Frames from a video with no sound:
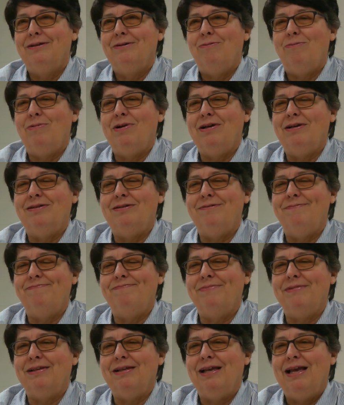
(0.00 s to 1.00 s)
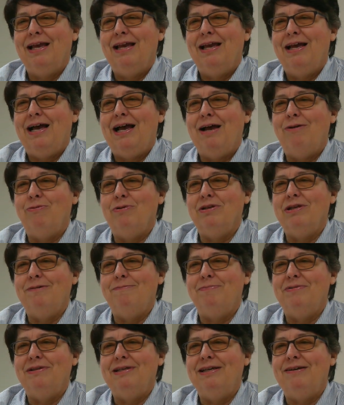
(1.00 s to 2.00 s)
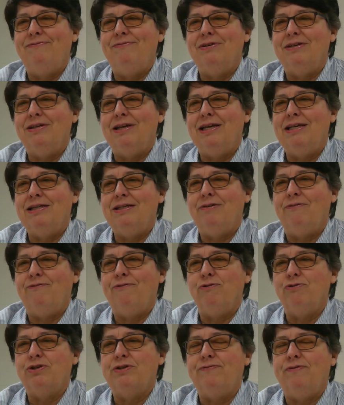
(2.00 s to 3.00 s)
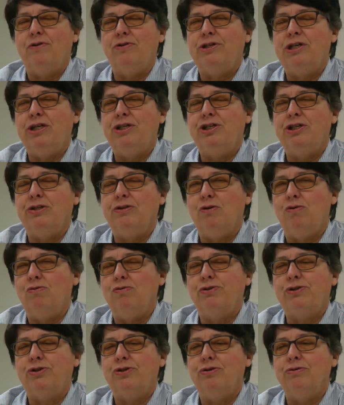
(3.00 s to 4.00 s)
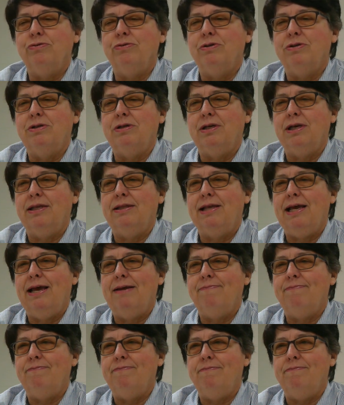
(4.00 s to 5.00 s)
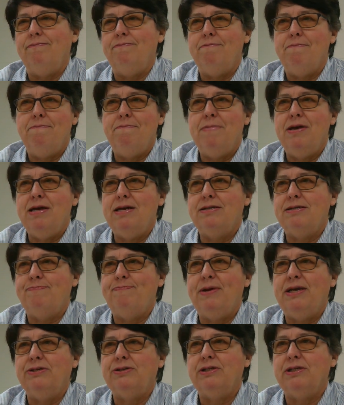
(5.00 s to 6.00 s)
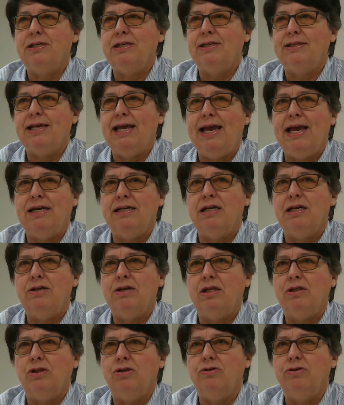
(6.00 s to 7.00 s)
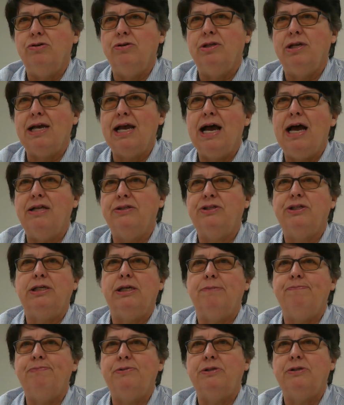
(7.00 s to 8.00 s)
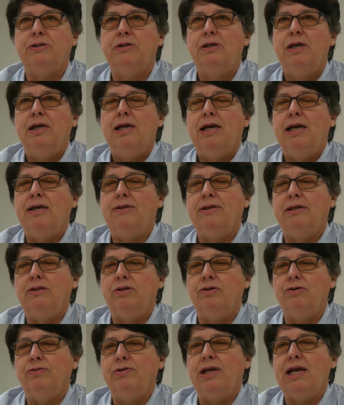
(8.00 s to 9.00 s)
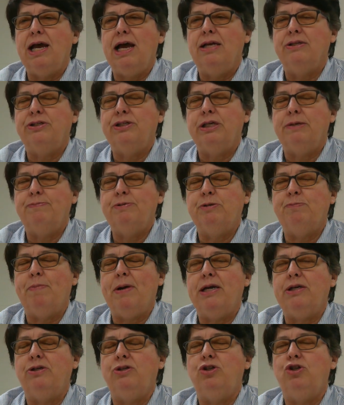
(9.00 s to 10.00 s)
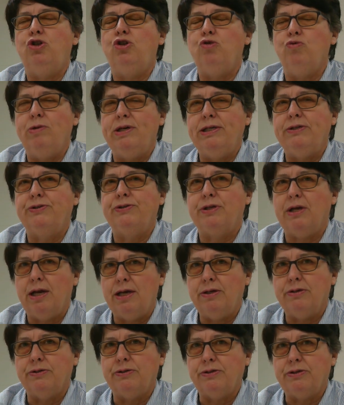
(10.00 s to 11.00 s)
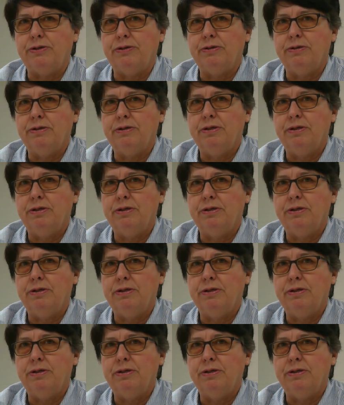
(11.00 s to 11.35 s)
Well, I really believe in first of all, teaching the whole student. And that meant basically they had to learn the concepts. And they learned the concepts by doing science.